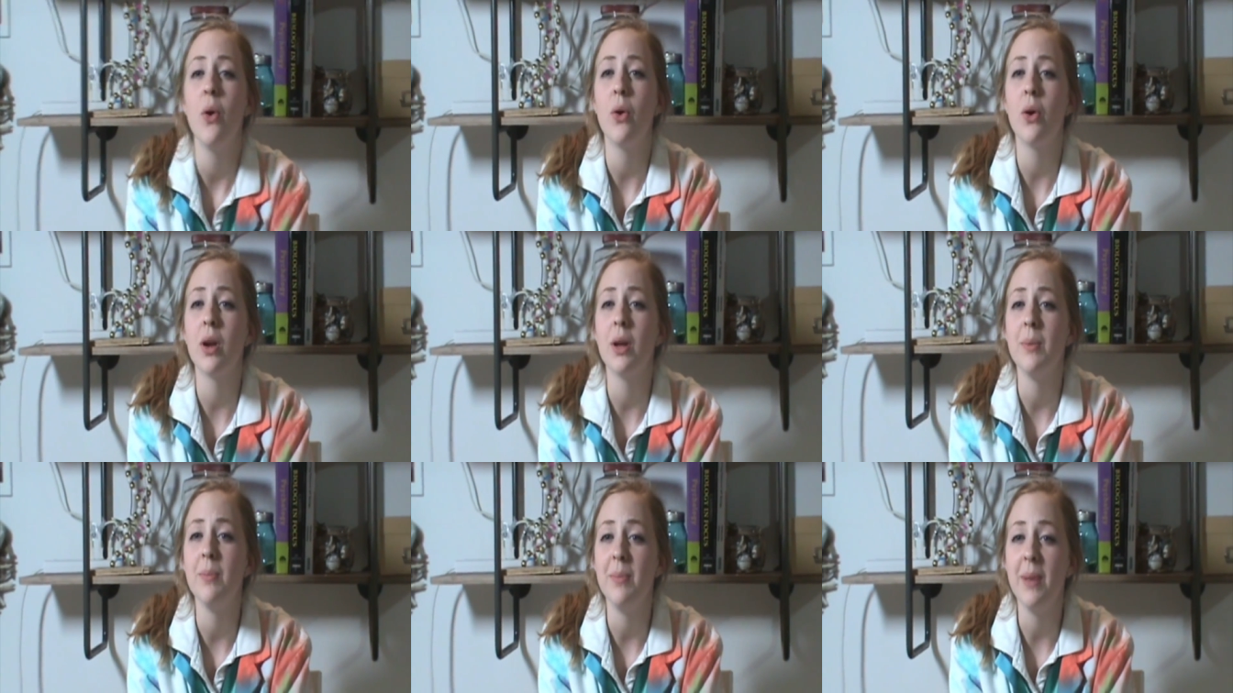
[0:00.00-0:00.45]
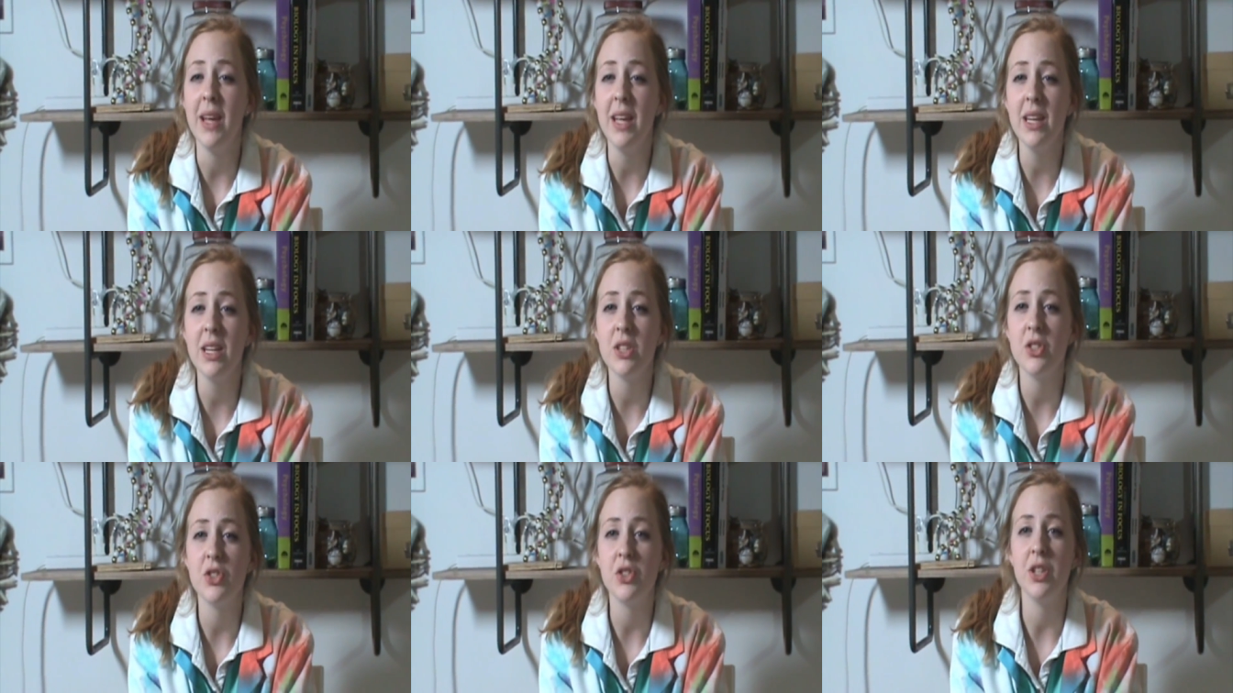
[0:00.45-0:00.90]
or a
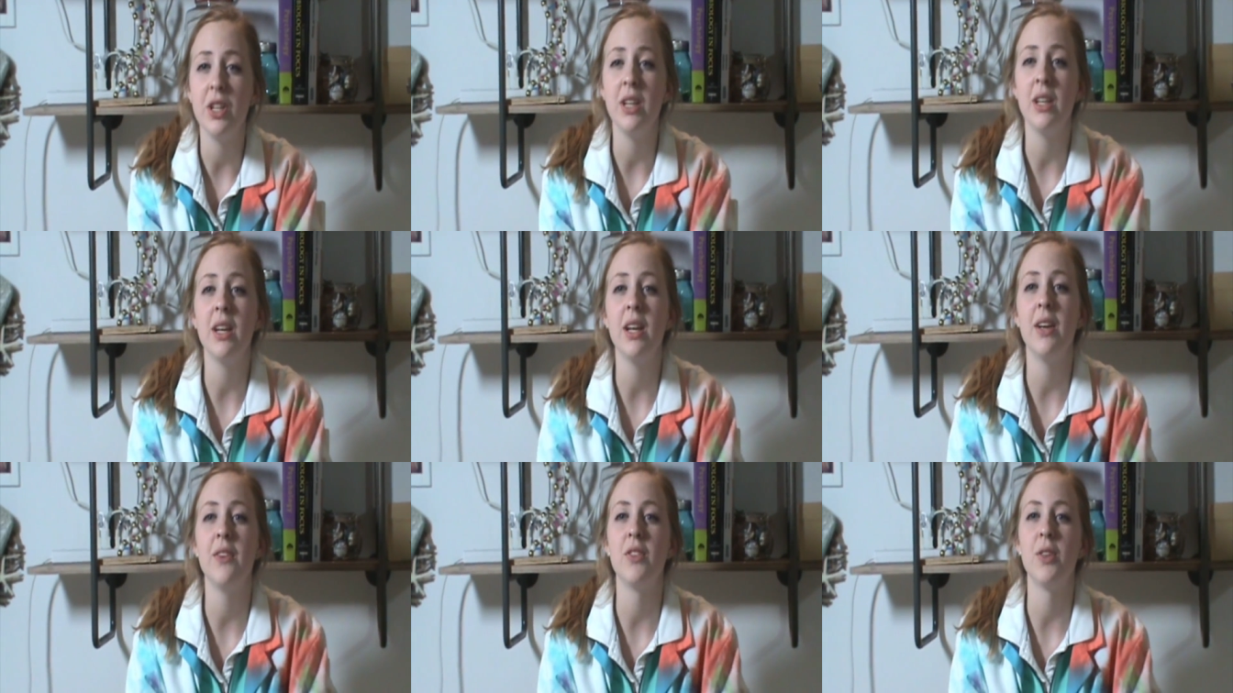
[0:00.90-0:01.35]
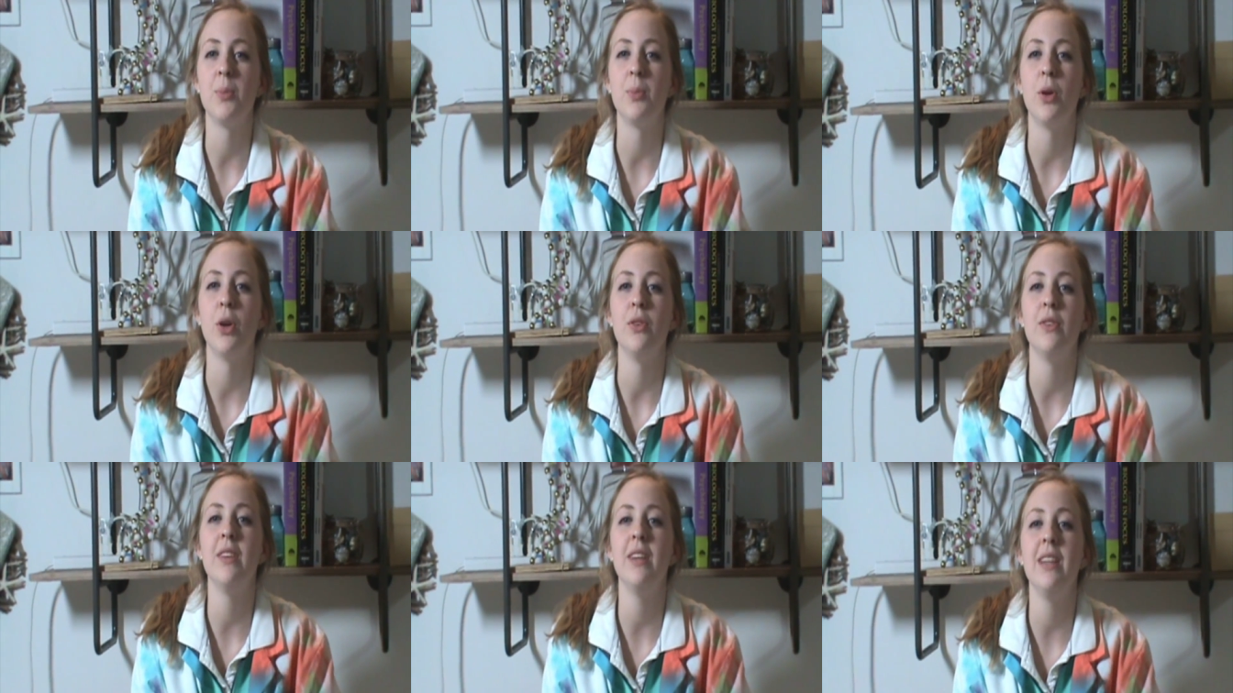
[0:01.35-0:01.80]
beta sheet if the
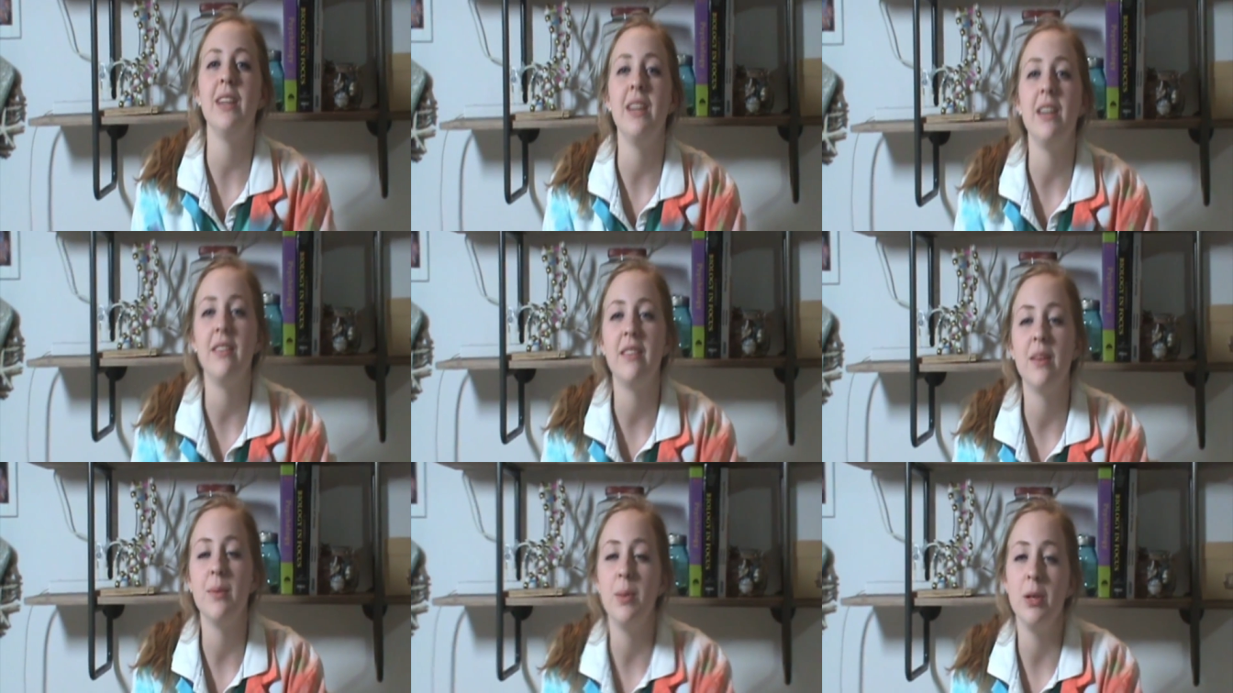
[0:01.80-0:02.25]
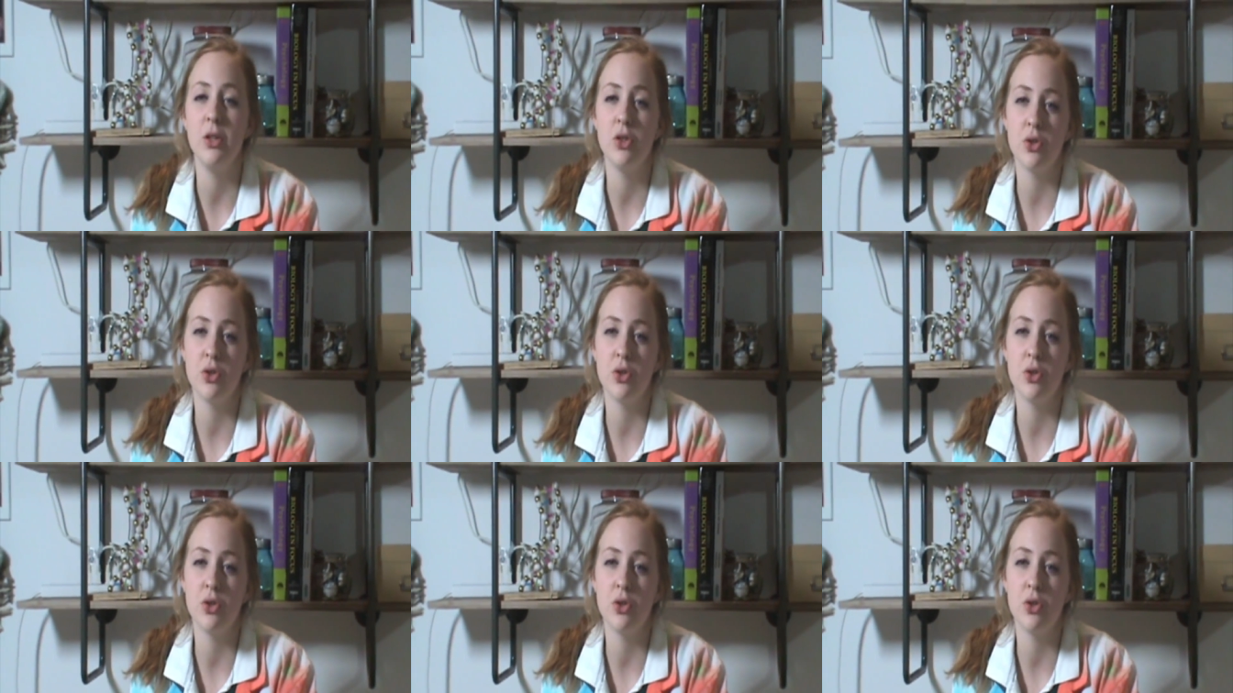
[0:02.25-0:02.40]
protein needs to be